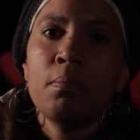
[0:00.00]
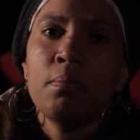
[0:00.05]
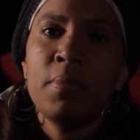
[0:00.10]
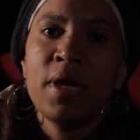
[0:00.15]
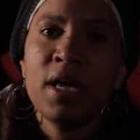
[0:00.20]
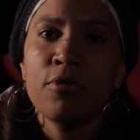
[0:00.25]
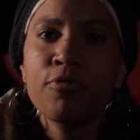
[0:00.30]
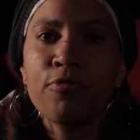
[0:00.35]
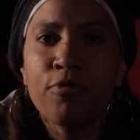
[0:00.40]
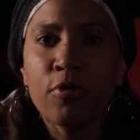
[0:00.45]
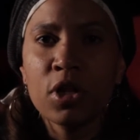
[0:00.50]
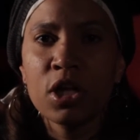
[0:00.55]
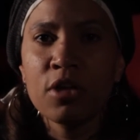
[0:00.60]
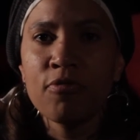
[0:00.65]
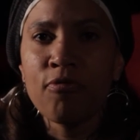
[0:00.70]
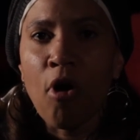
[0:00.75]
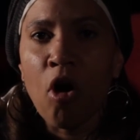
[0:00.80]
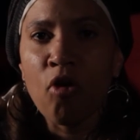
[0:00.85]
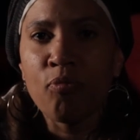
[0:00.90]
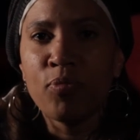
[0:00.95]
being fully
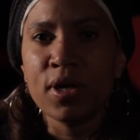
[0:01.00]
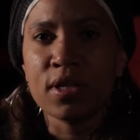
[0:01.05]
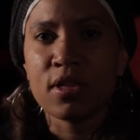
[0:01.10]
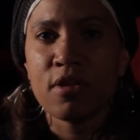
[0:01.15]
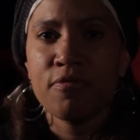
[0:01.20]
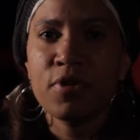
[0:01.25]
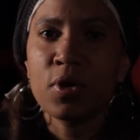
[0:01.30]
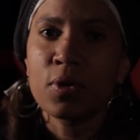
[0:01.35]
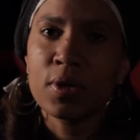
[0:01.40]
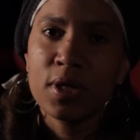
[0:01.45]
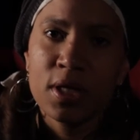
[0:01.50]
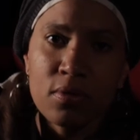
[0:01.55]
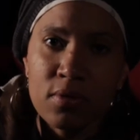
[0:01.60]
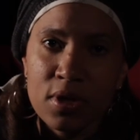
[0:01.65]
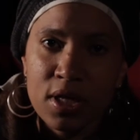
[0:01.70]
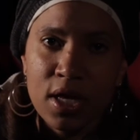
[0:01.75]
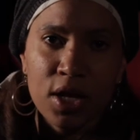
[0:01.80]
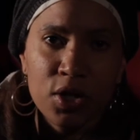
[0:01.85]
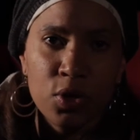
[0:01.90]
involved because I felt guilty.